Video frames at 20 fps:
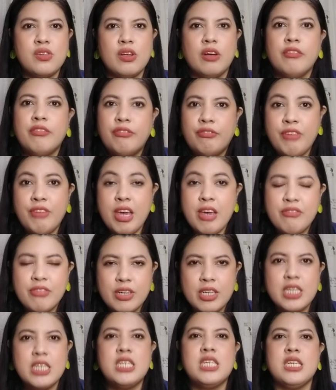of
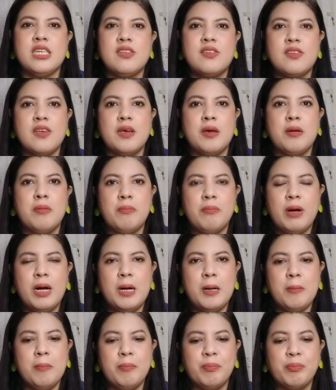favoritism,
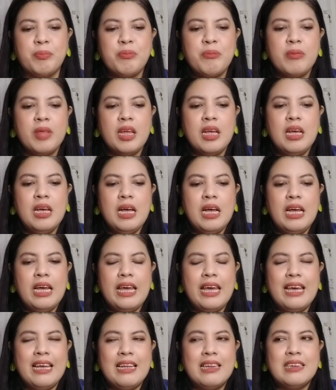
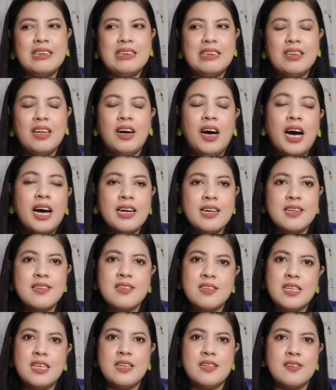and
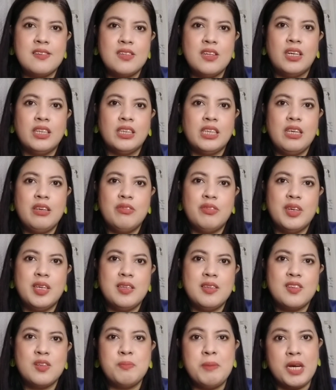honestly, it's not
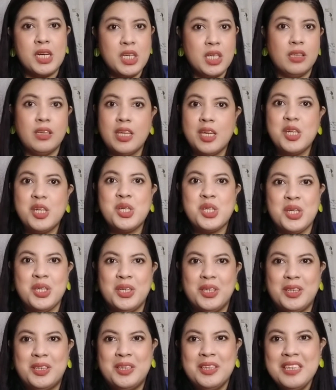even
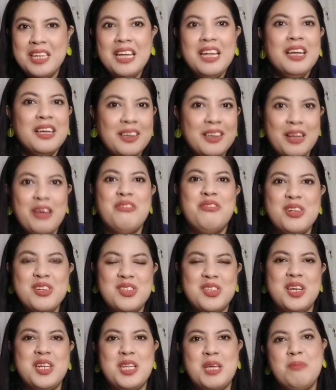speculation
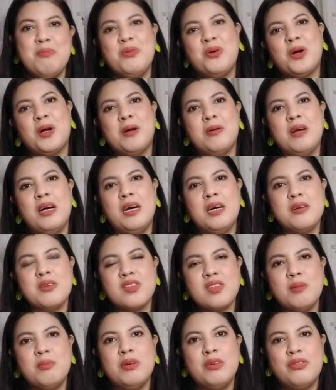levels anymore.
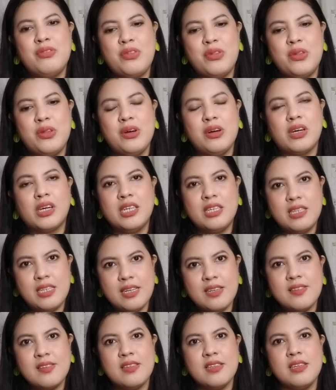Some of the
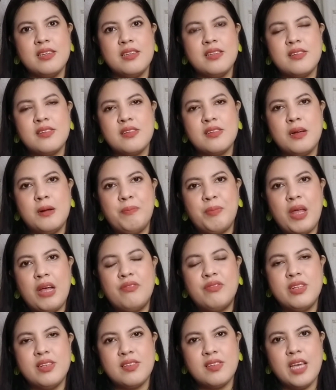contestants
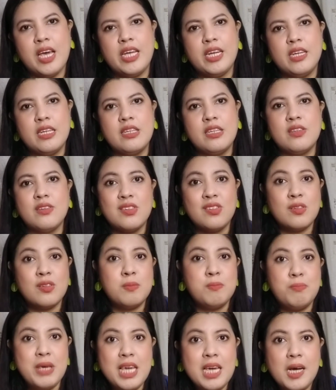have decided to
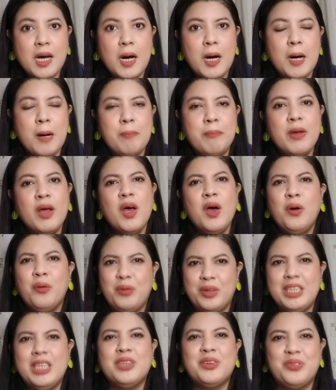speak up
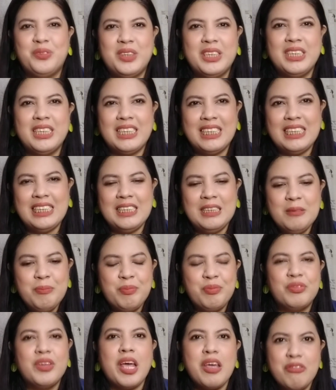without really
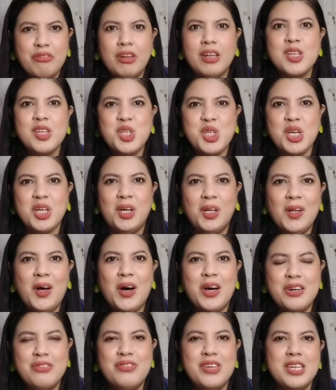divulging a
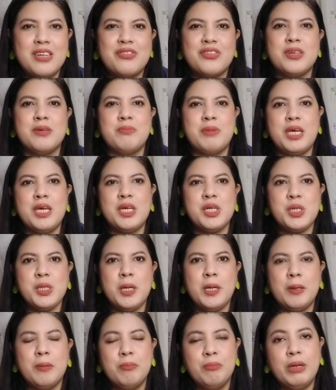lot of
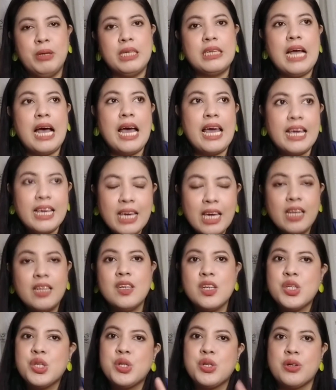information. But I can
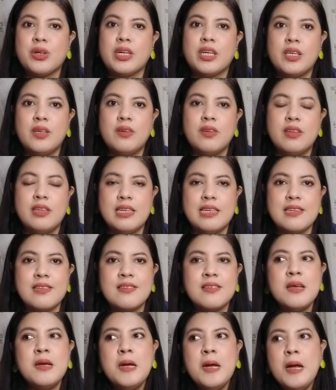assure you
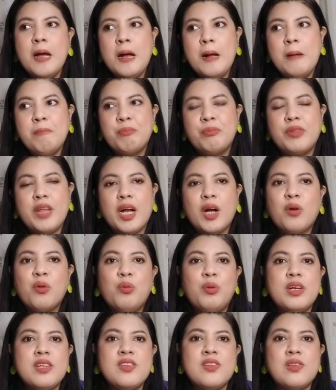this,
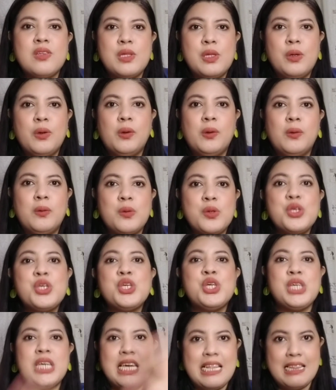there was no
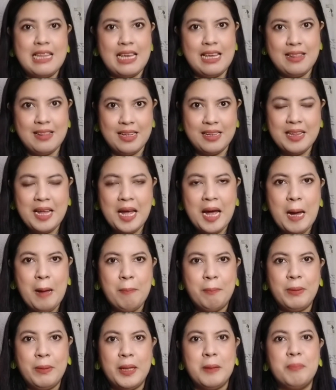cheating that
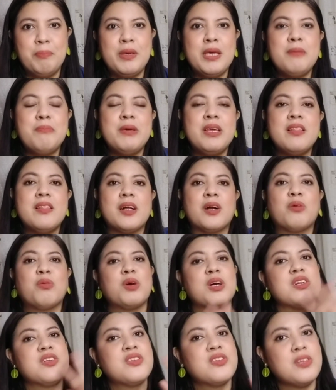happened. Maybe there
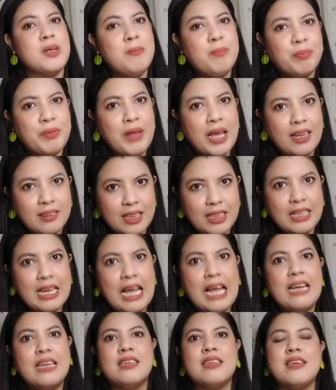were some
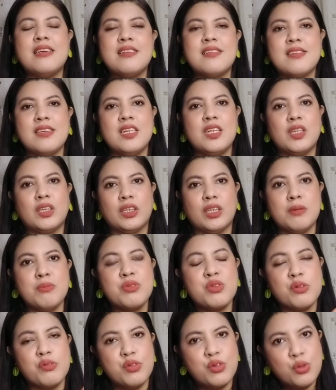technicalities in
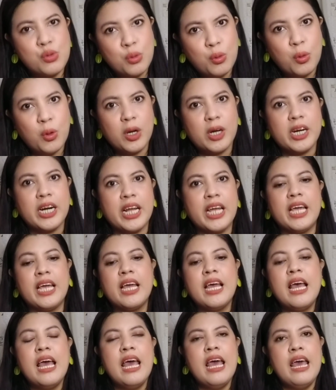terms of
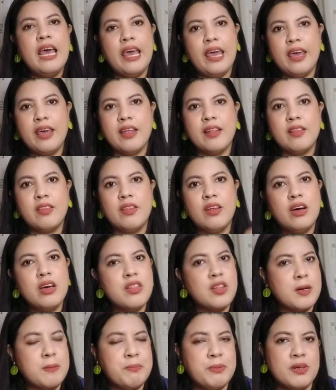scoring and
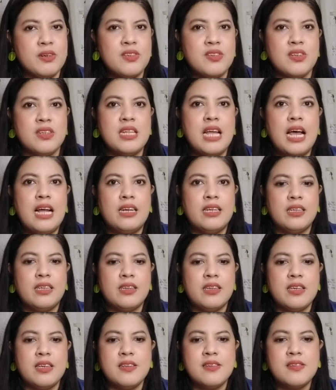other
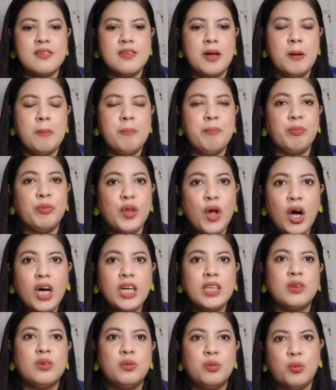personalities
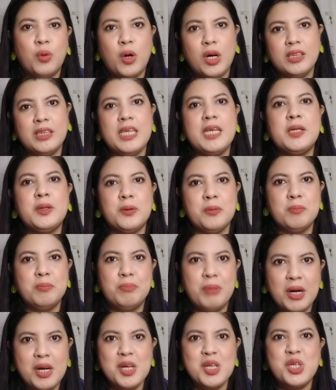not wanting to
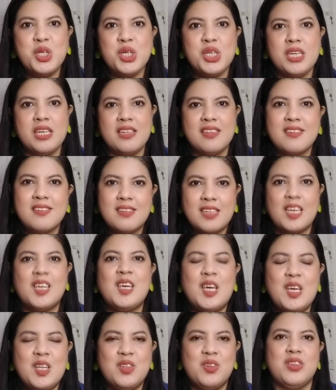budge and
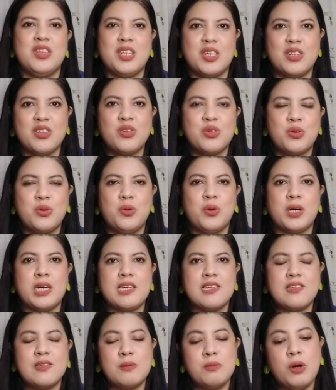sticking to their
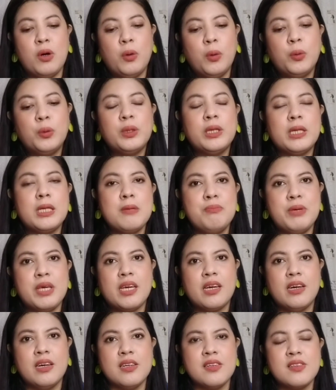scores only
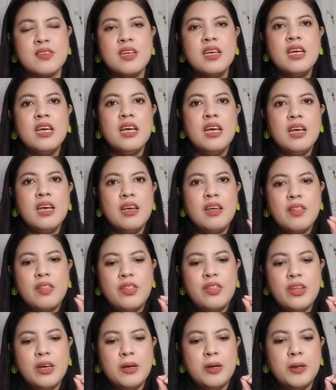because
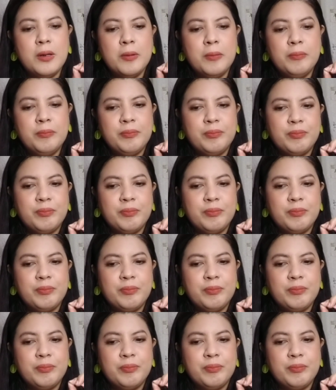the